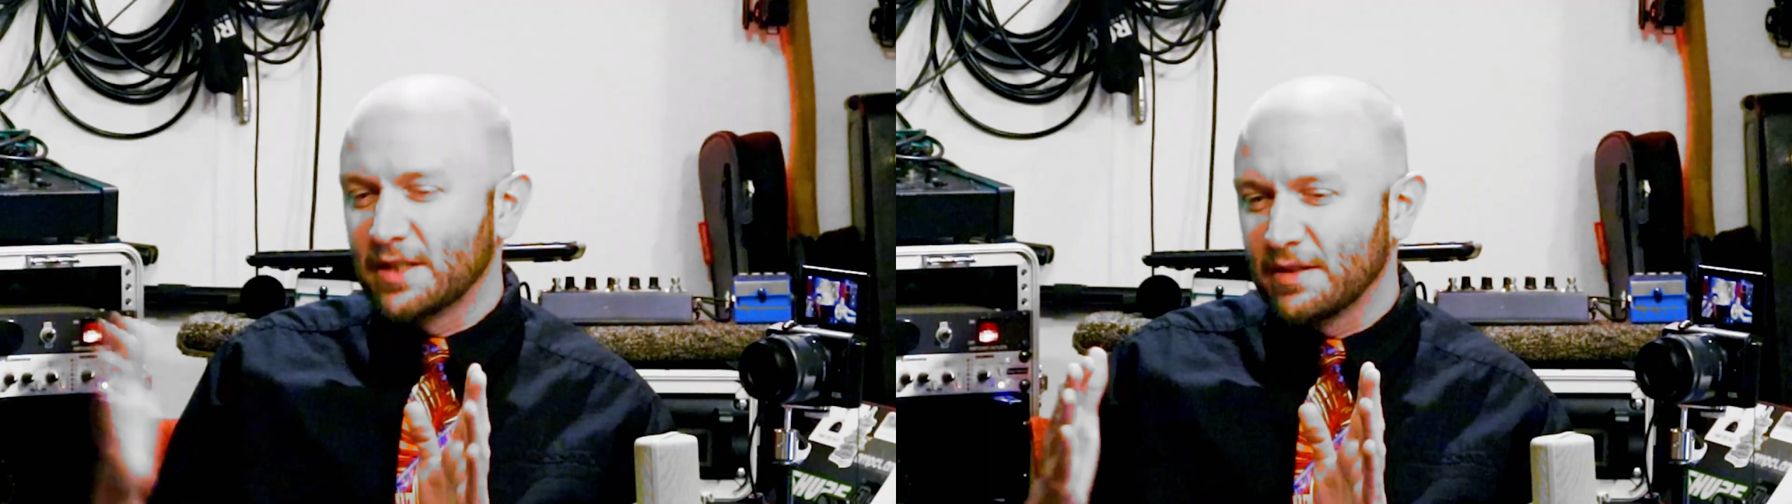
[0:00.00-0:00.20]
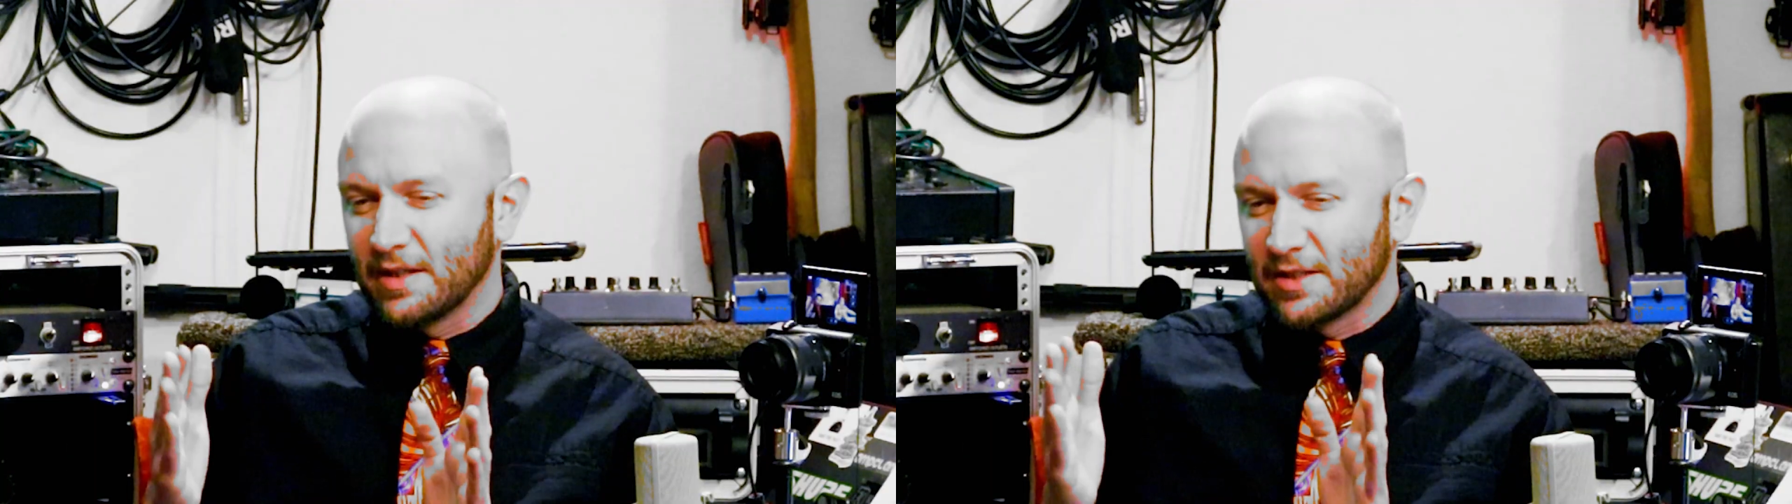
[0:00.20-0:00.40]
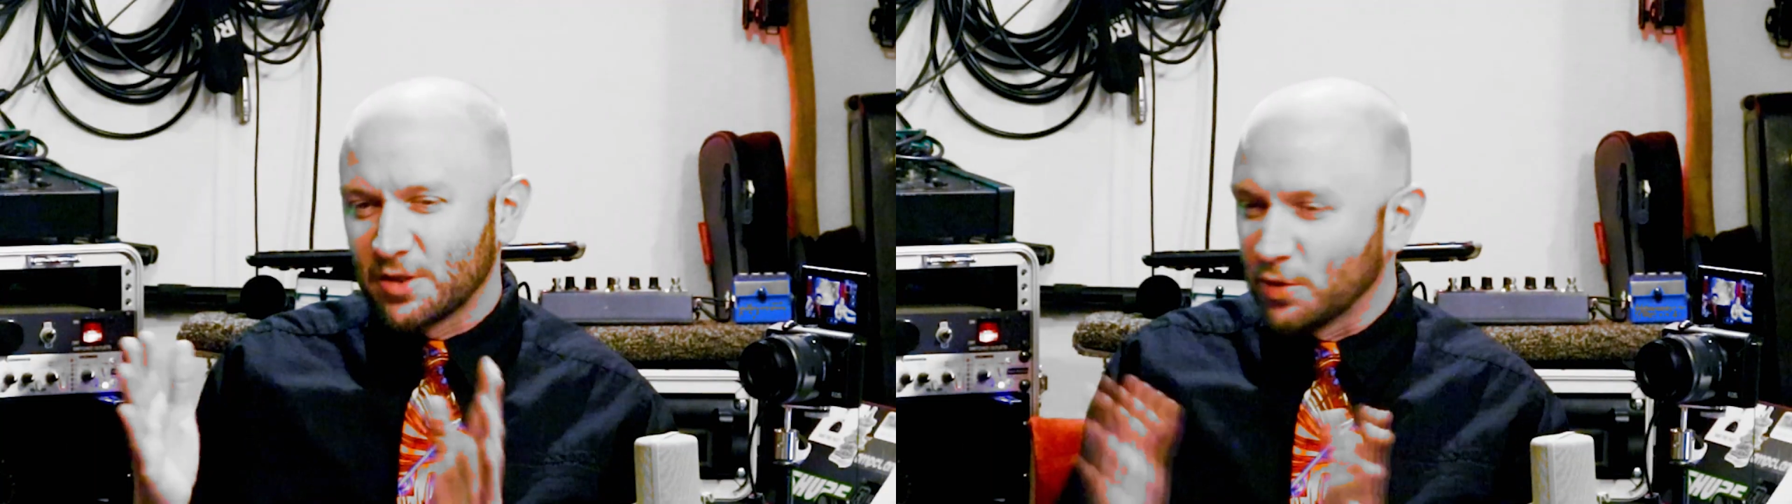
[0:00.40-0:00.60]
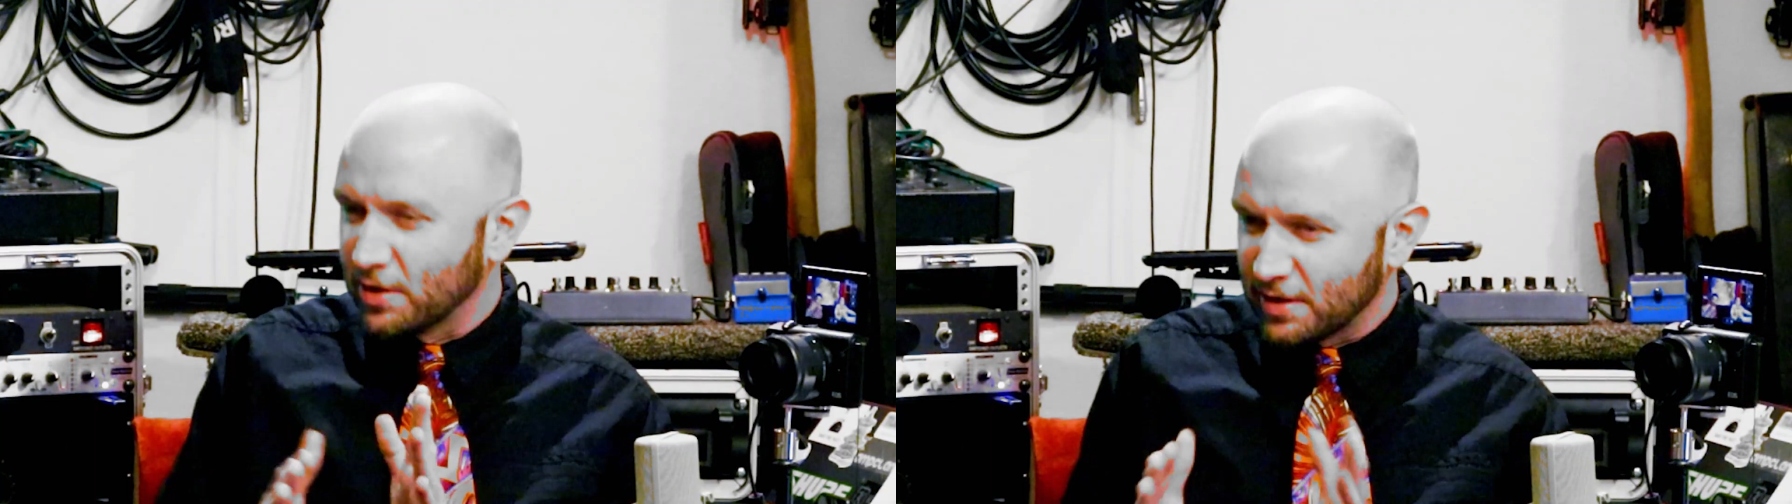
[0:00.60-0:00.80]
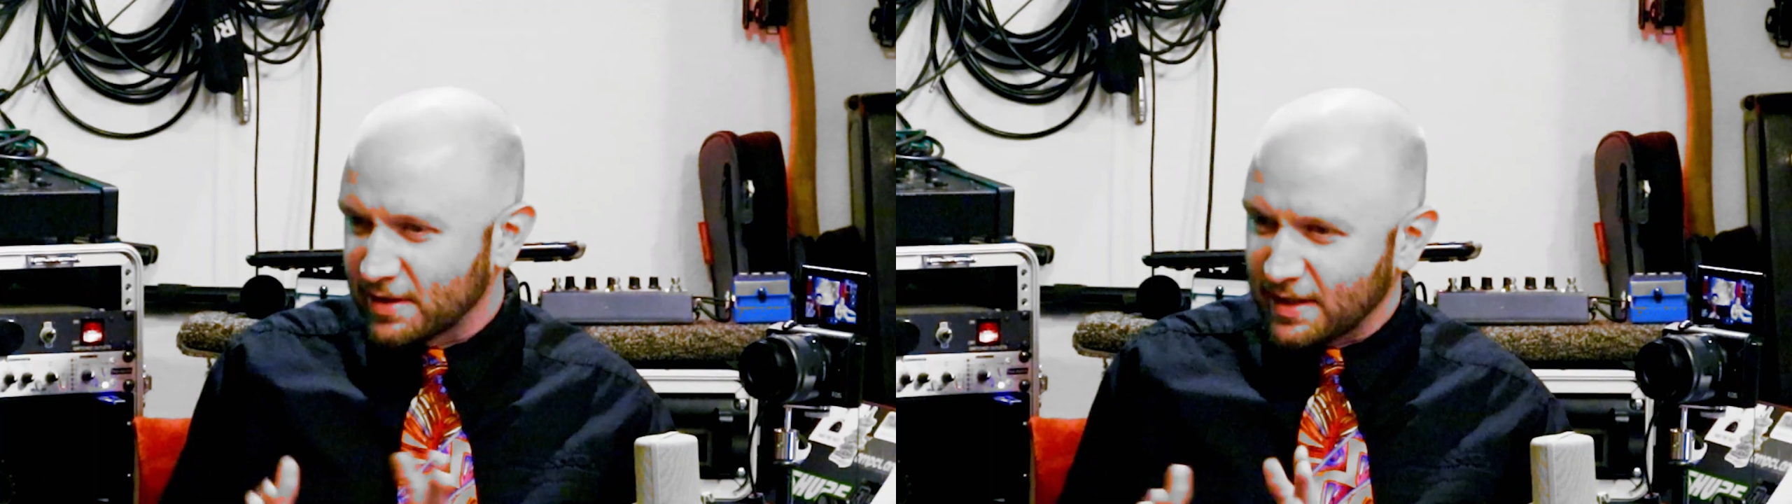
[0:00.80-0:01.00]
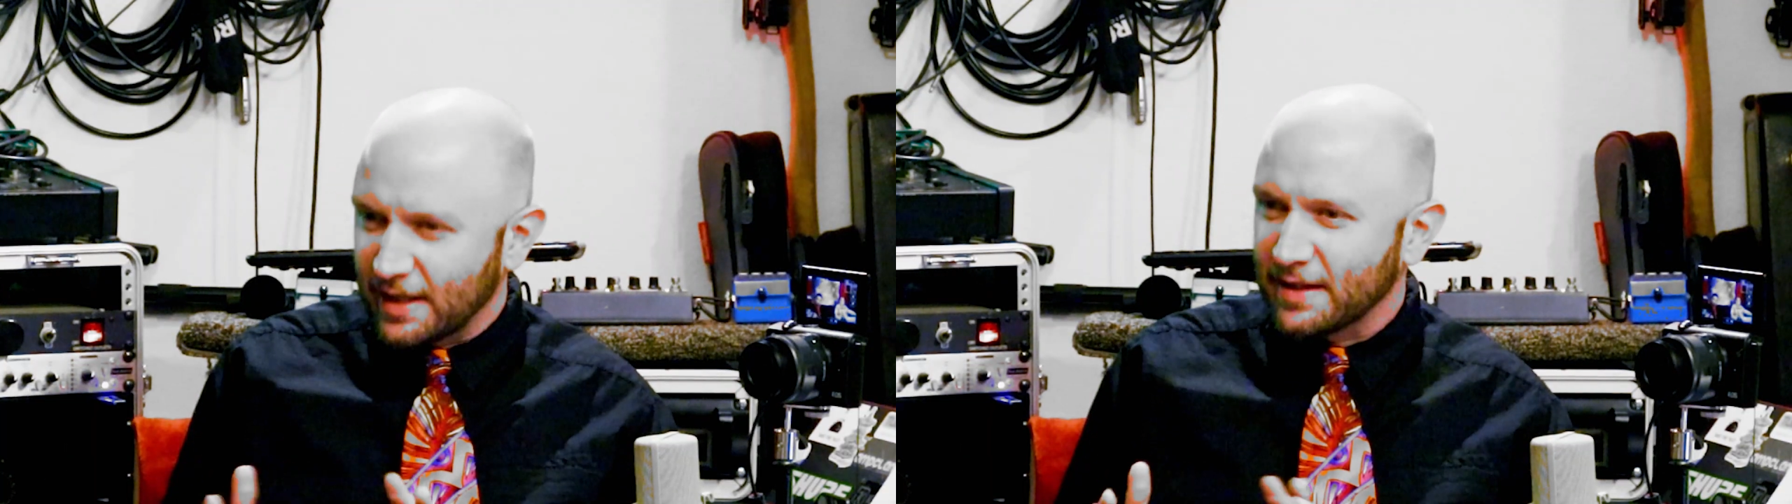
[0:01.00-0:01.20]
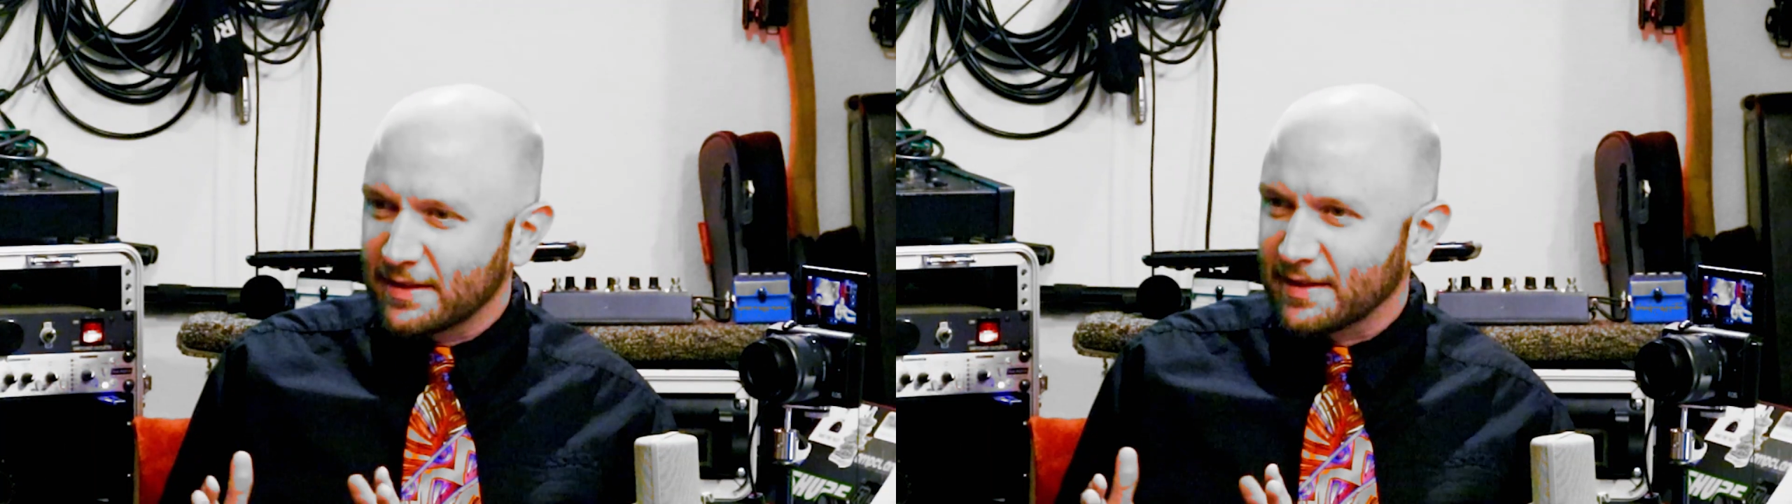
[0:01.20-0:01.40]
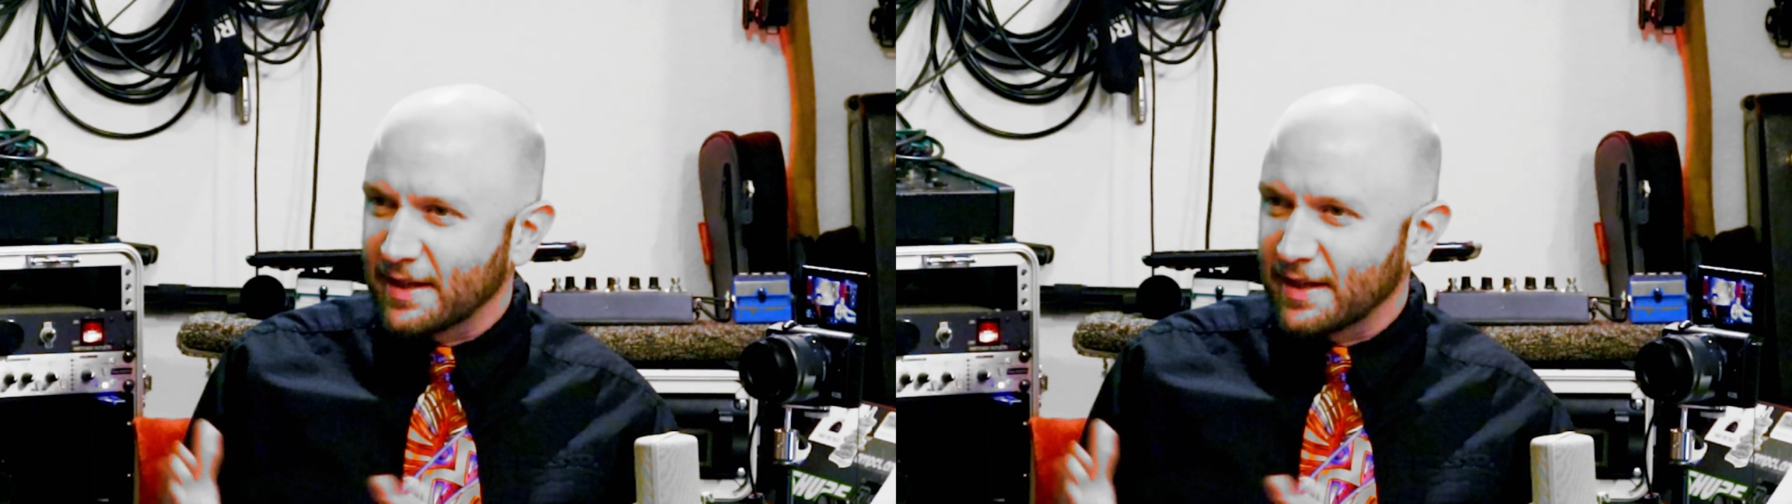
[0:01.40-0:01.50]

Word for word: doing shorter sets,